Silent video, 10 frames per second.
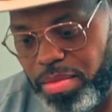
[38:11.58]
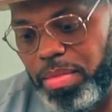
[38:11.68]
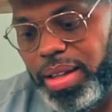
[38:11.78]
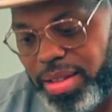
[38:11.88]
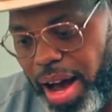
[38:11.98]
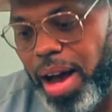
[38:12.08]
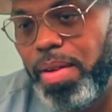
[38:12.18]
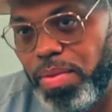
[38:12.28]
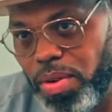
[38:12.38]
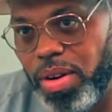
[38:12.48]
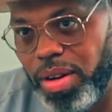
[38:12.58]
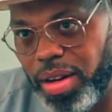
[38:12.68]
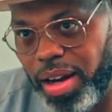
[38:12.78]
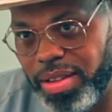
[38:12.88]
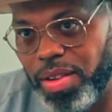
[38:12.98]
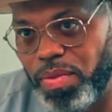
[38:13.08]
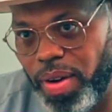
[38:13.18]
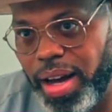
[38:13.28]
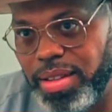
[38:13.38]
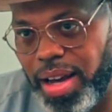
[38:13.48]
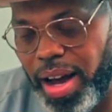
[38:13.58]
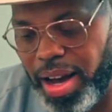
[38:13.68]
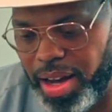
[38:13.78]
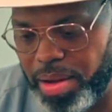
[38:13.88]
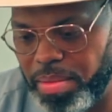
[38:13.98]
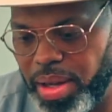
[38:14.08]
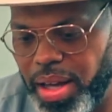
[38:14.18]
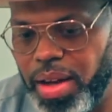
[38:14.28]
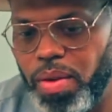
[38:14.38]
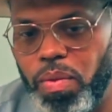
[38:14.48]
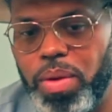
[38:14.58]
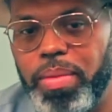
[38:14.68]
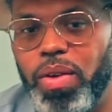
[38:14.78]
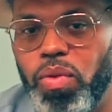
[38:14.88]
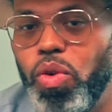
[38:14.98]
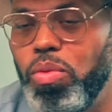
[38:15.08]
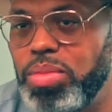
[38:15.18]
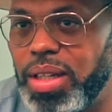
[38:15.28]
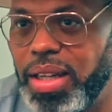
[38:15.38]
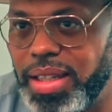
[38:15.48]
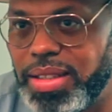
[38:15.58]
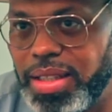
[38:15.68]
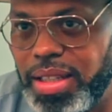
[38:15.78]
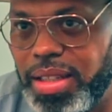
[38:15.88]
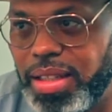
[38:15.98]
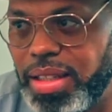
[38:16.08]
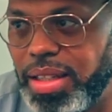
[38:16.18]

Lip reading: make time for us to find time, we make room to listen,